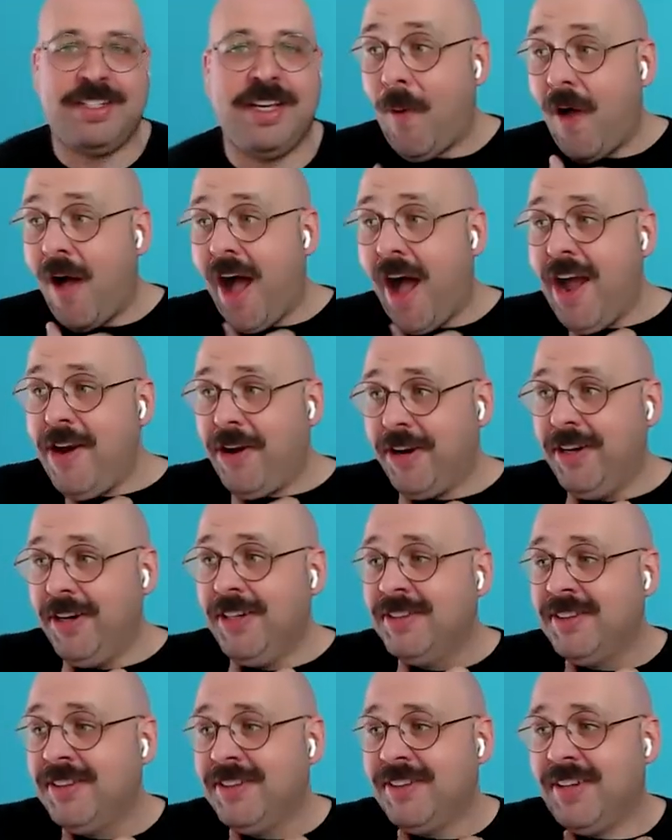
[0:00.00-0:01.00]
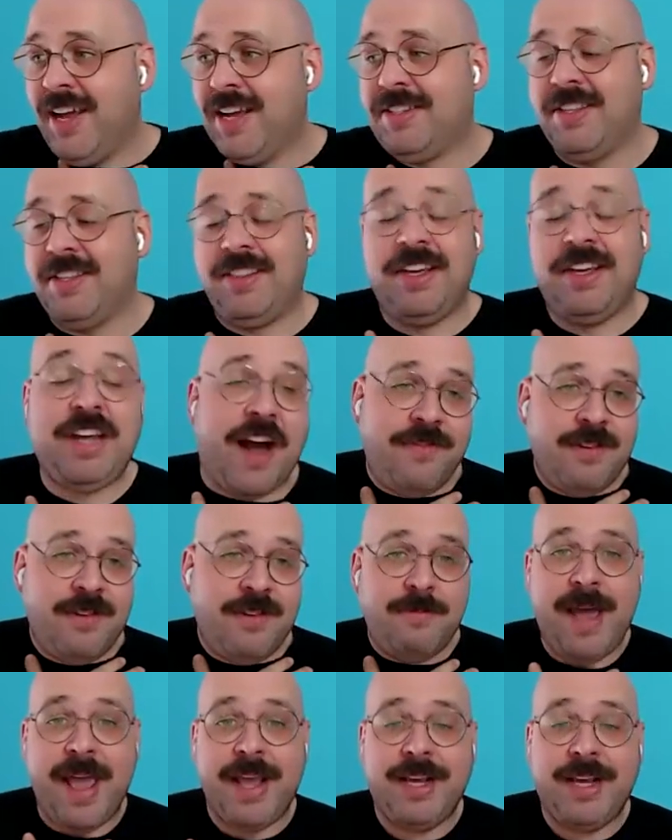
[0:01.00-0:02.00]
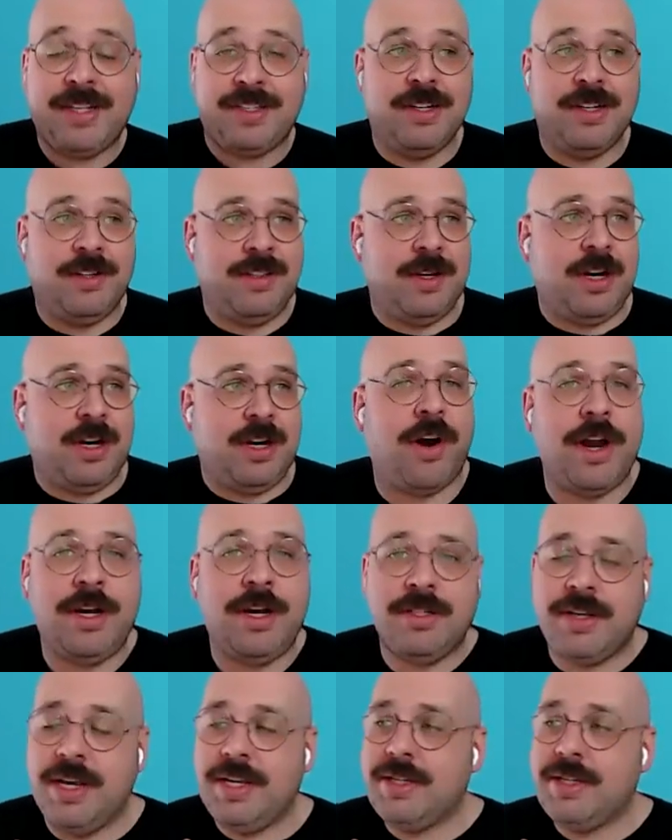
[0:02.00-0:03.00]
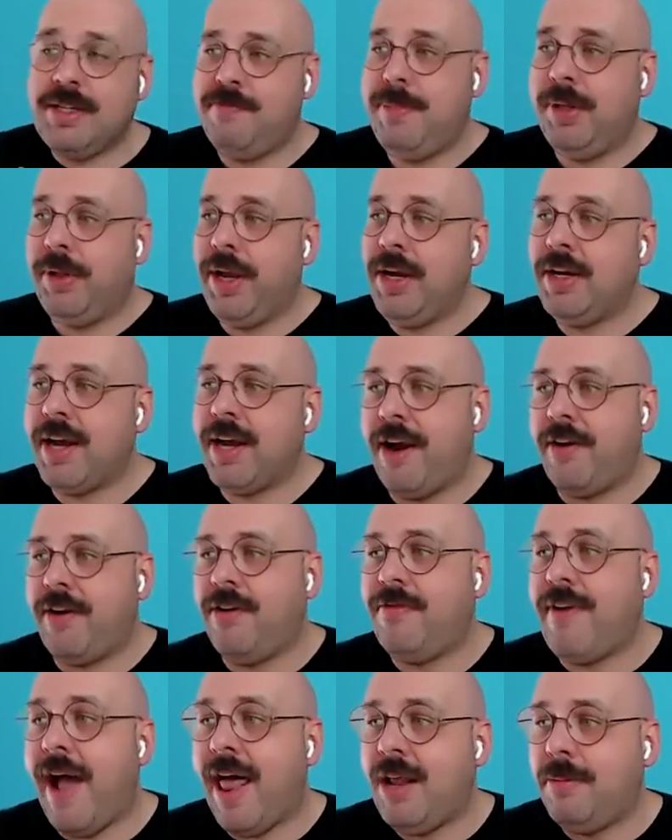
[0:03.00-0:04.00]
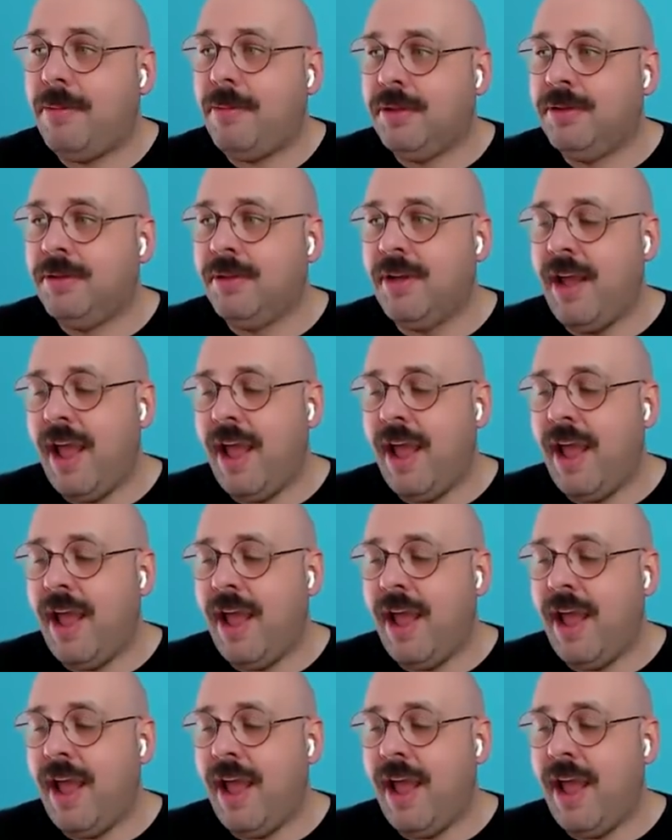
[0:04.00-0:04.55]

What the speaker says: All I know is that the government makes the chronic disease billing data available